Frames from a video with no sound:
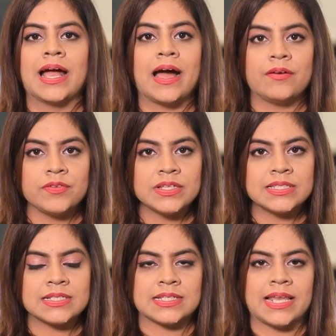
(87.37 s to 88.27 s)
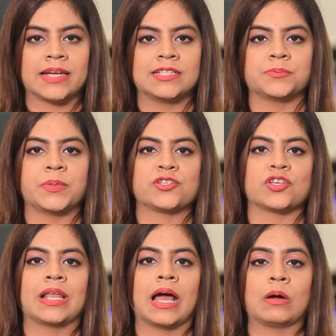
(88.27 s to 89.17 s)
However, there is an
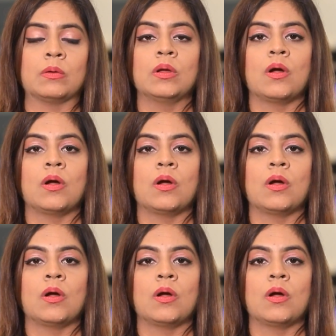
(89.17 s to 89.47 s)
anticipation now,